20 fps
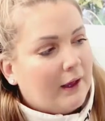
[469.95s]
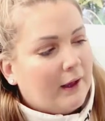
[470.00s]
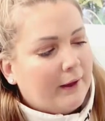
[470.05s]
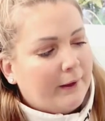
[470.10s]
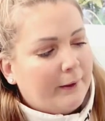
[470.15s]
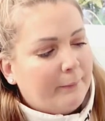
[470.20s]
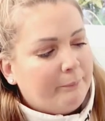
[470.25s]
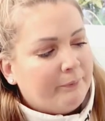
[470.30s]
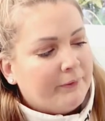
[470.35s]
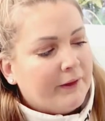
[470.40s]

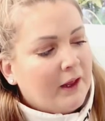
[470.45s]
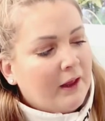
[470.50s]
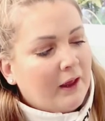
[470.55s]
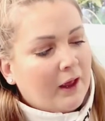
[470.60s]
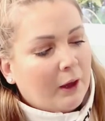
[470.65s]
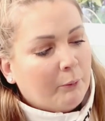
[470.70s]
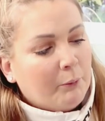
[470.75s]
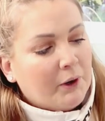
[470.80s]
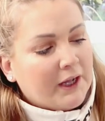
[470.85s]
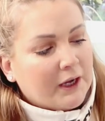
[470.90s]
And
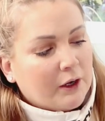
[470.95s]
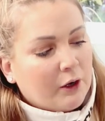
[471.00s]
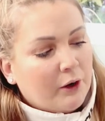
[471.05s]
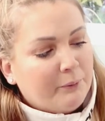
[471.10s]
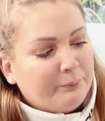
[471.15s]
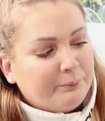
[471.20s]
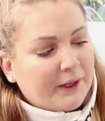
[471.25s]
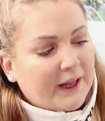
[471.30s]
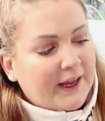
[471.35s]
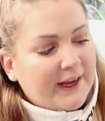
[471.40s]
when I
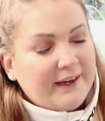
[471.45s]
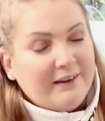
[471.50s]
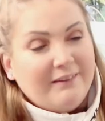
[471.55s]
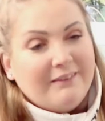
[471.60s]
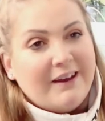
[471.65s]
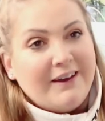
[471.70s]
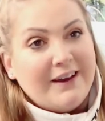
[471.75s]
complained,